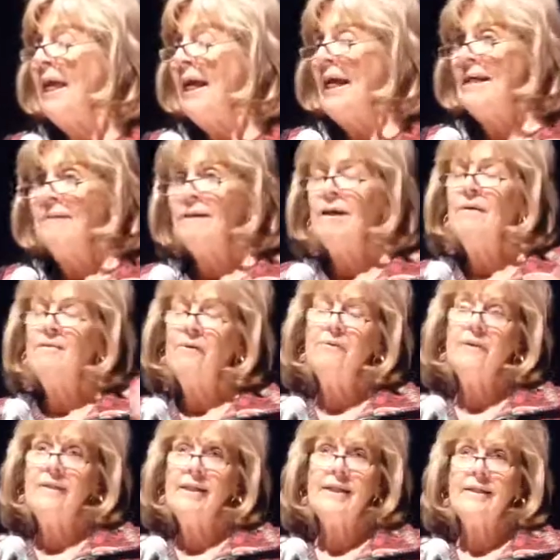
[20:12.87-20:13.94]
And although the
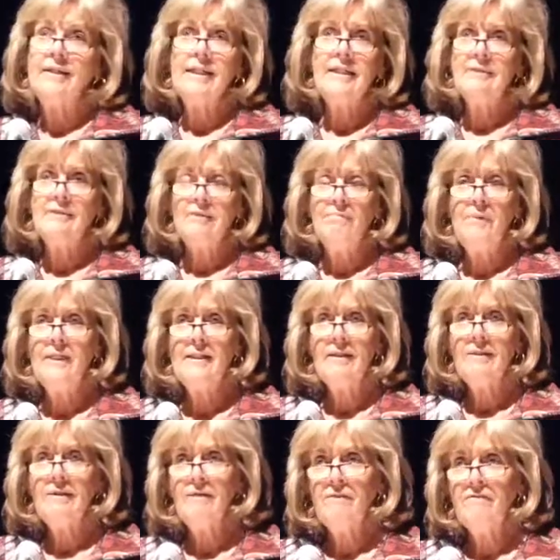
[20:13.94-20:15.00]
United Nations have painted
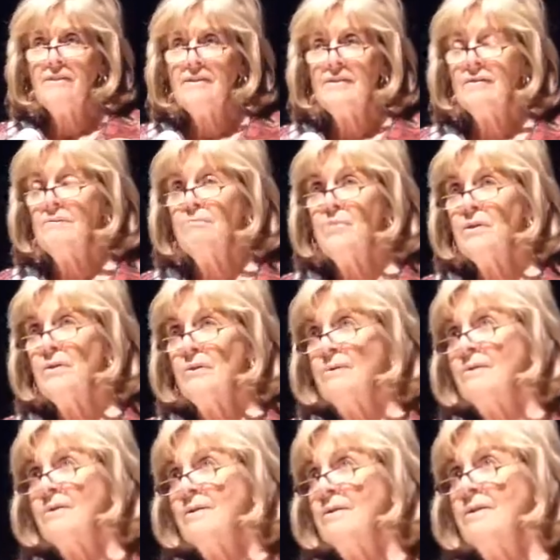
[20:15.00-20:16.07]
all their fences blue,
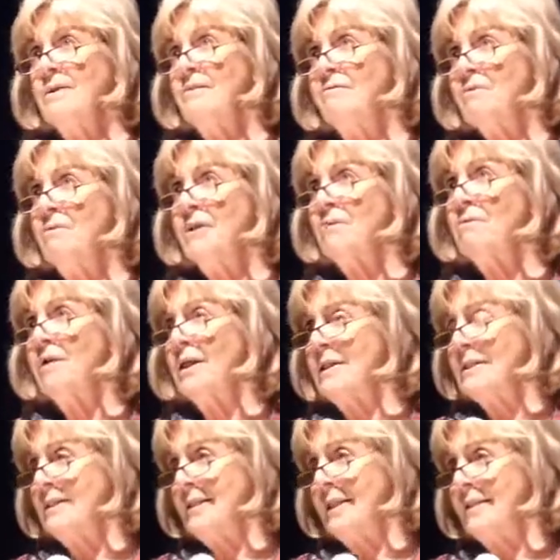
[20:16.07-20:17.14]
so you don't have to be a rocket
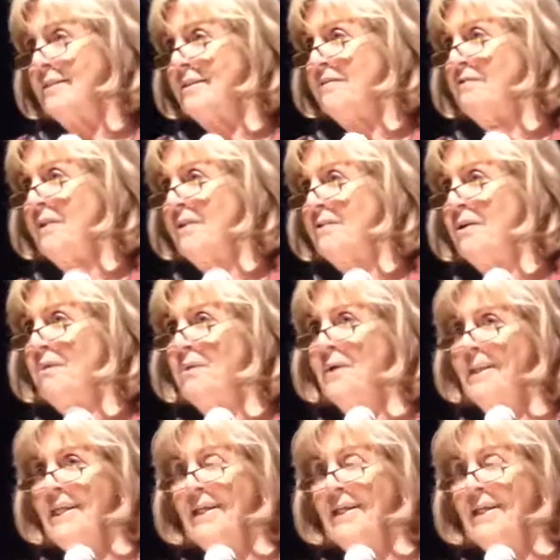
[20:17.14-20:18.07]
scientist.